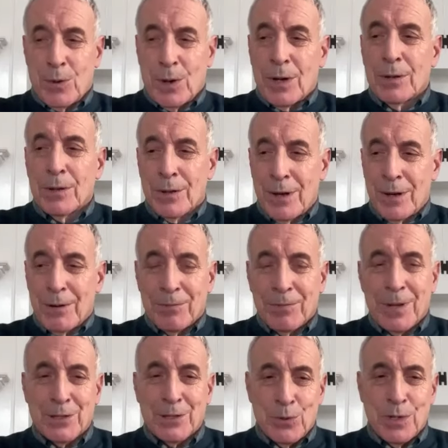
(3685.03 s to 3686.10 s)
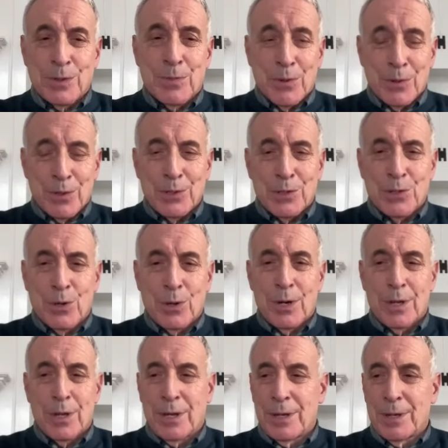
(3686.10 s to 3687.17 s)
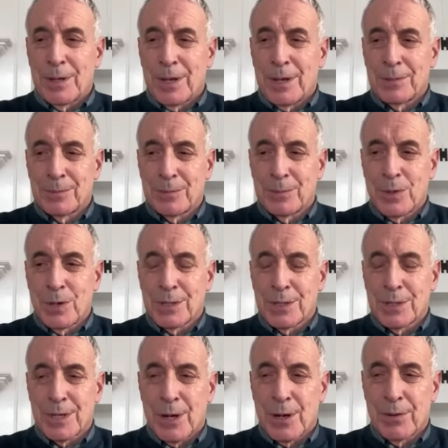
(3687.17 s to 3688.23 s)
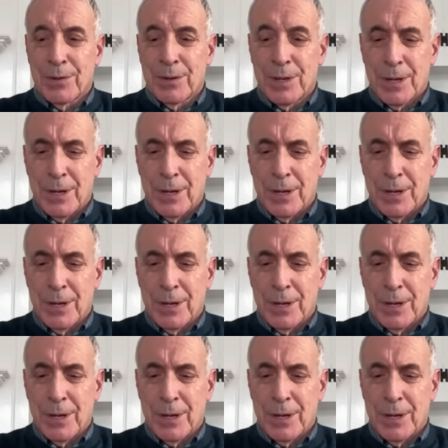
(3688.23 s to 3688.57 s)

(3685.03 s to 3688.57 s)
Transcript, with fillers: Well, uh, that's a reasonable concern, I think, uh, President's health.